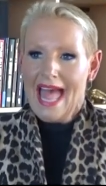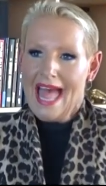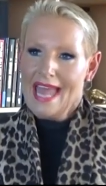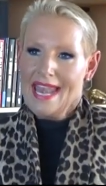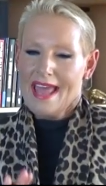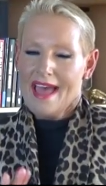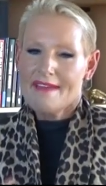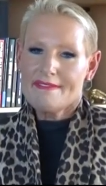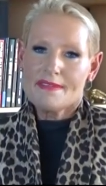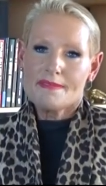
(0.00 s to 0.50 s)

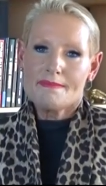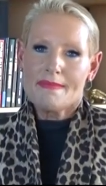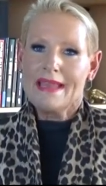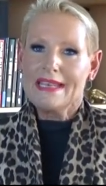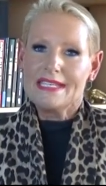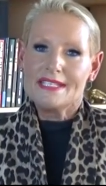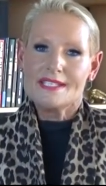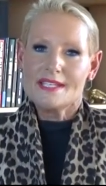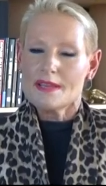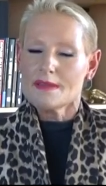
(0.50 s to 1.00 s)
and having
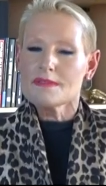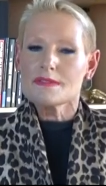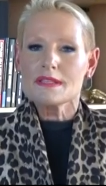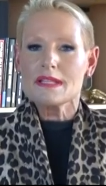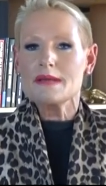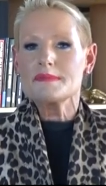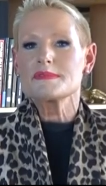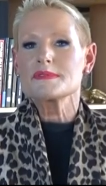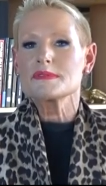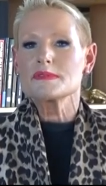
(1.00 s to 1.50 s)
managed health
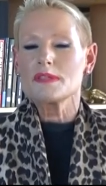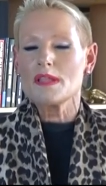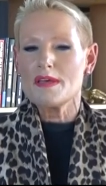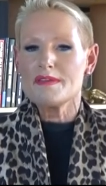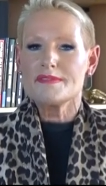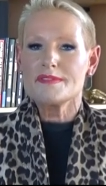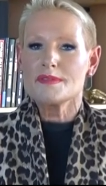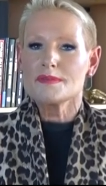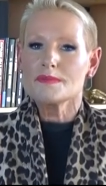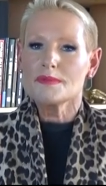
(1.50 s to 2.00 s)
clubs all
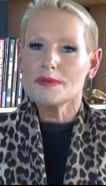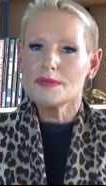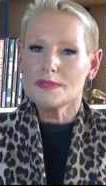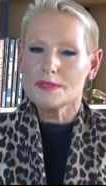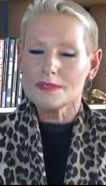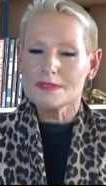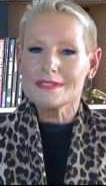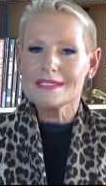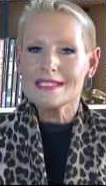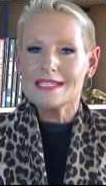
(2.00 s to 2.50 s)
over the
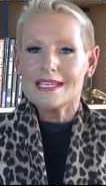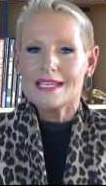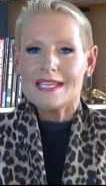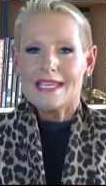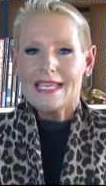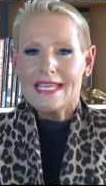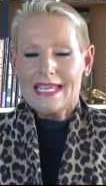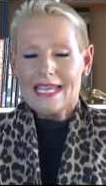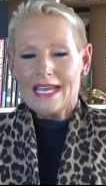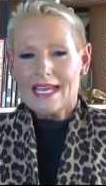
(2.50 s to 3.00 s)
world,
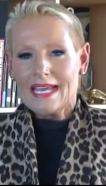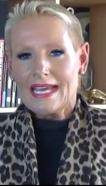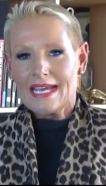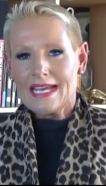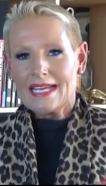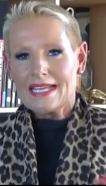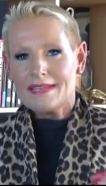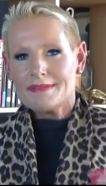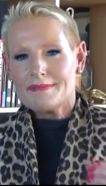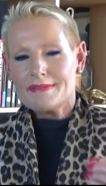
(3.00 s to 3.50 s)

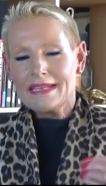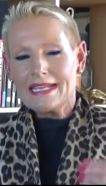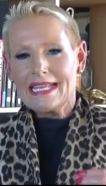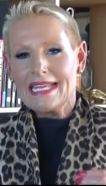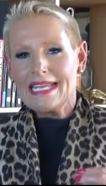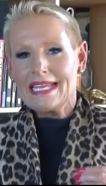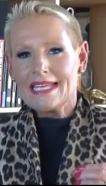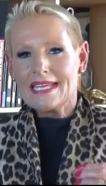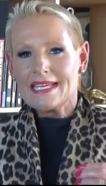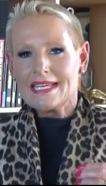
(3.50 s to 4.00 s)
uh, it
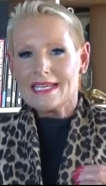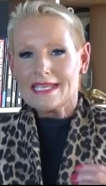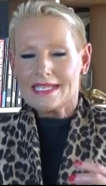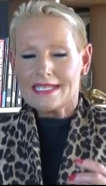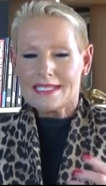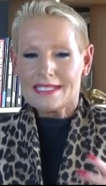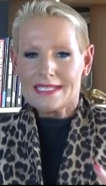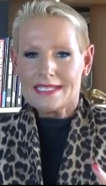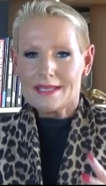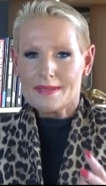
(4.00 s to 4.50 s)
really, uh,
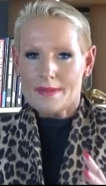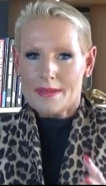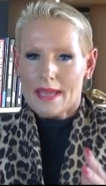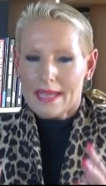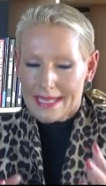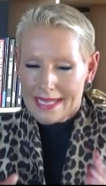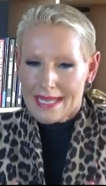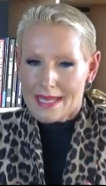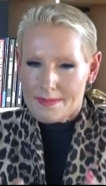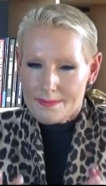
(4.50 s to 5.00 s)

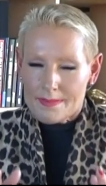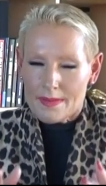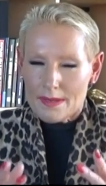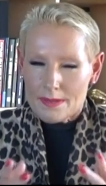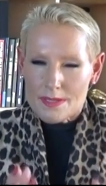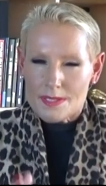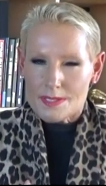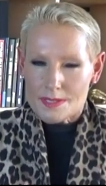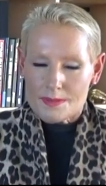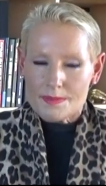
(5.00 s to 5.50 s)
again,
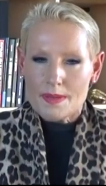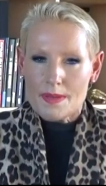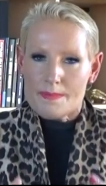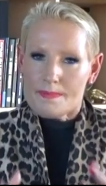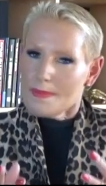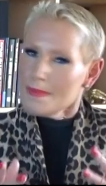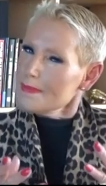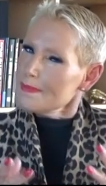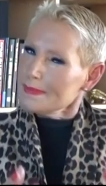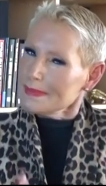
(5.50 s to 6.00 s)
I'll use the
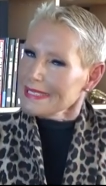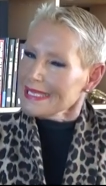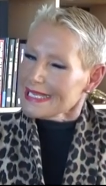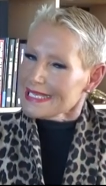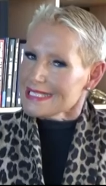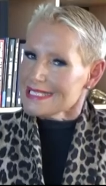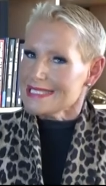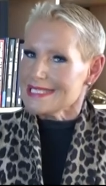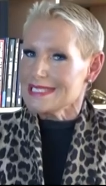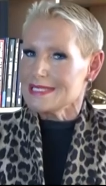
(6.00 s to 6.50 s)
word
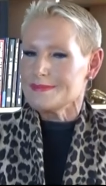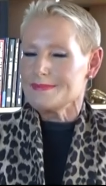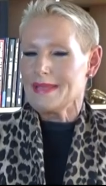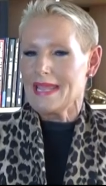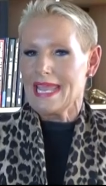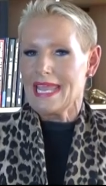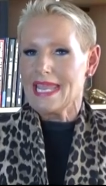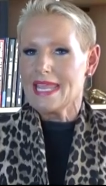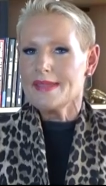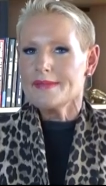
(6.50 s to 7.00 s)
perplexes
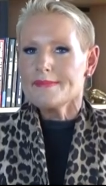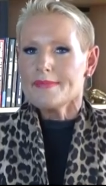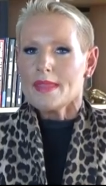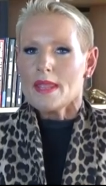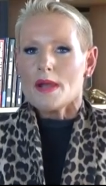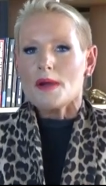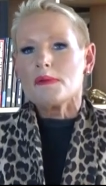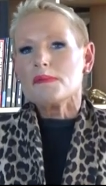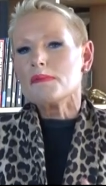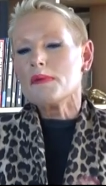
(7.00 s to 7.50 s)
me
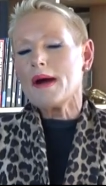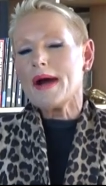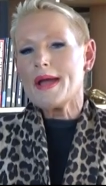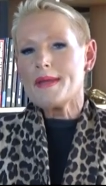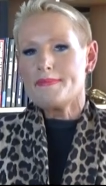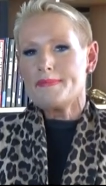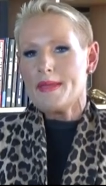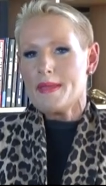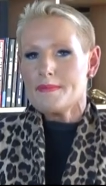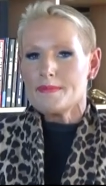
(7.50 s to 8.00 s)

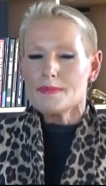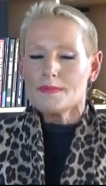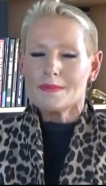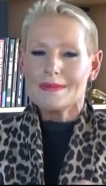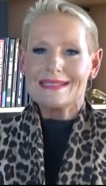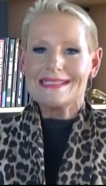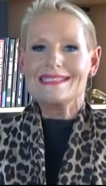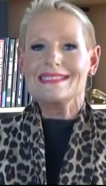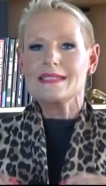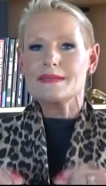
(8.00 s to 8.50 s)
why people
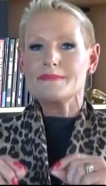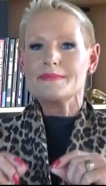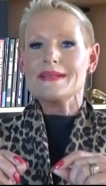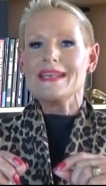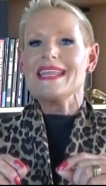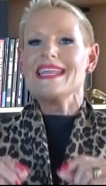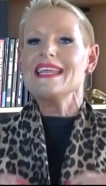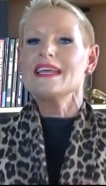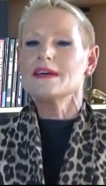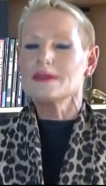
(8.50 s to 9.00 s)
want
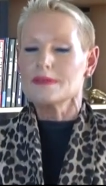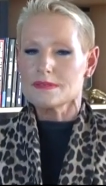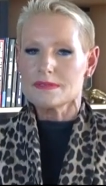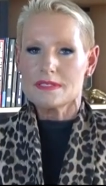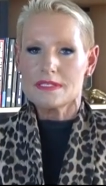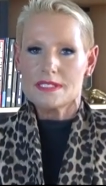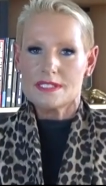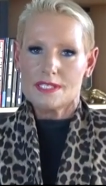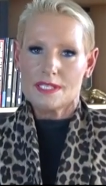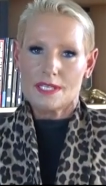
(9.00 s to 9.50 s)
somebody
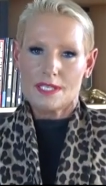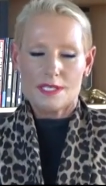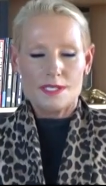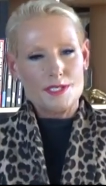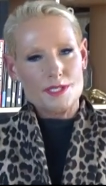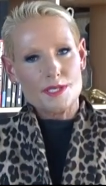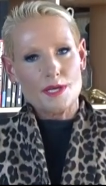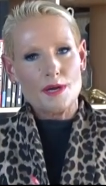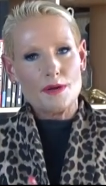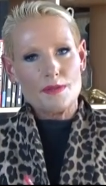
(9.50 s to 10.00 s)
else to
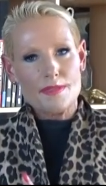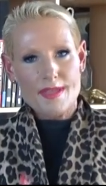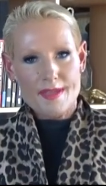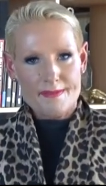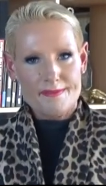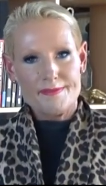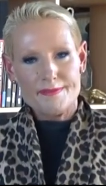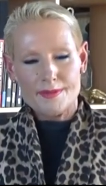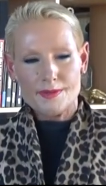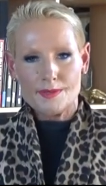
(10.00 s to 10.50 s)
control
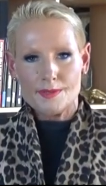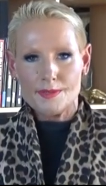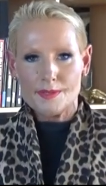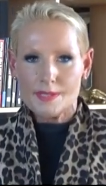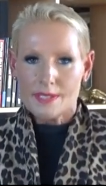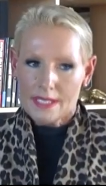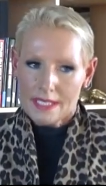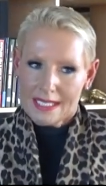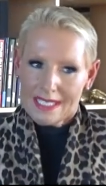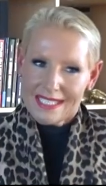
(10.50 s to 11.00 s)
their food,